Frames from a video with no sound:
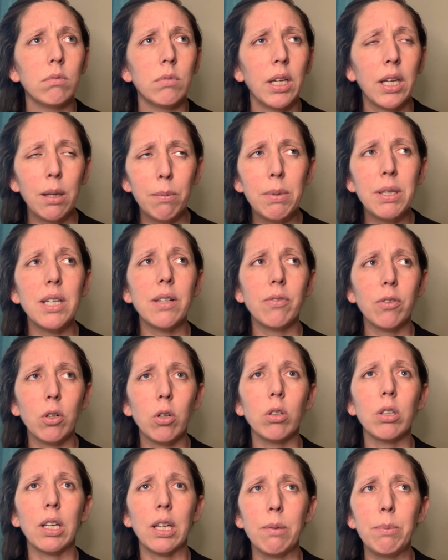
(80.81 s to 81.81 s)
it can be
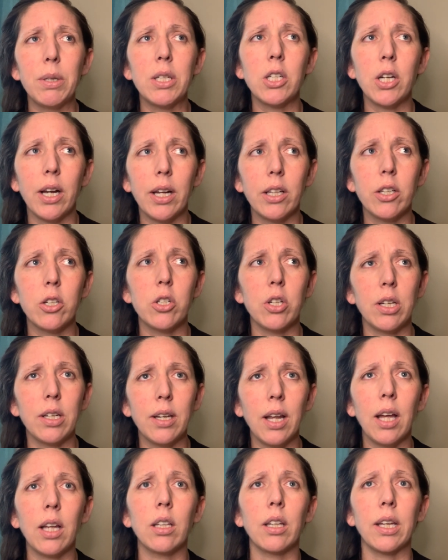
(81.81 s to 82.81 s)
difficult, it can be challenging,
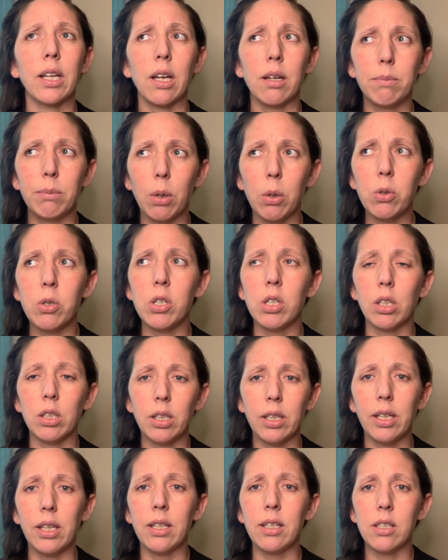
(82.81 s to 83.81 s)
not like
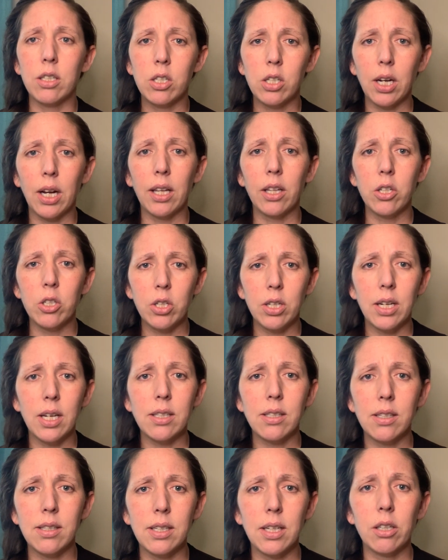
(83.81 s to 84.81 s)
emotionally challenging
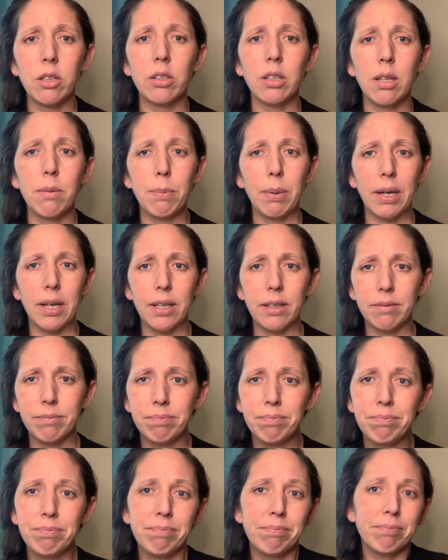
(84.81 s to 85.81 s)
necessarily, but
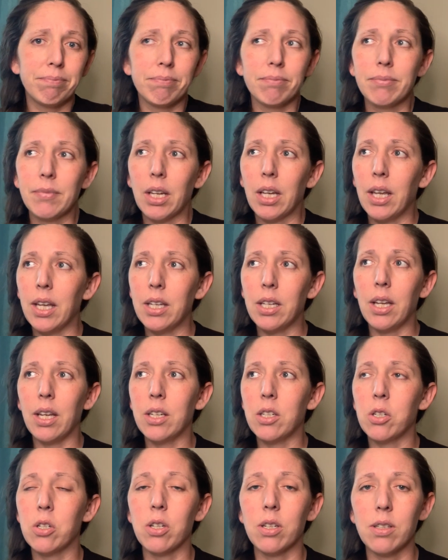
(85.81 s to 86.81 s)

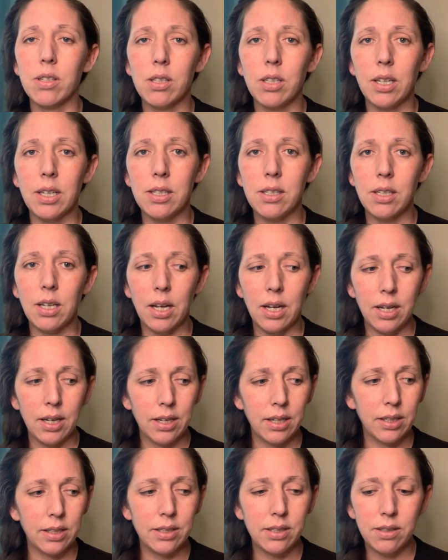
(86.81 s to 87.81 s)
it's
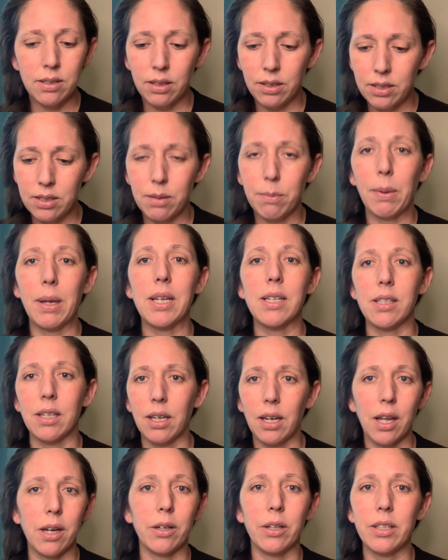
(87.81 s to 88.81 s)

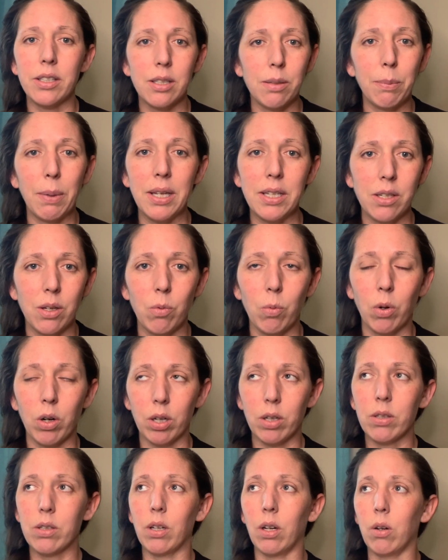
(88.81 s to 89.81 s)
amazing. It's amazing
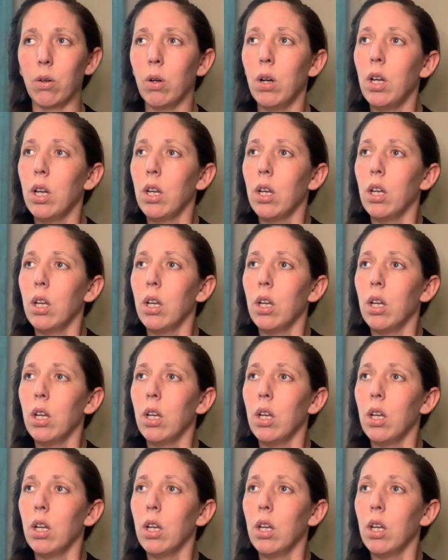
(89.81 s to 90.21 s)
work. So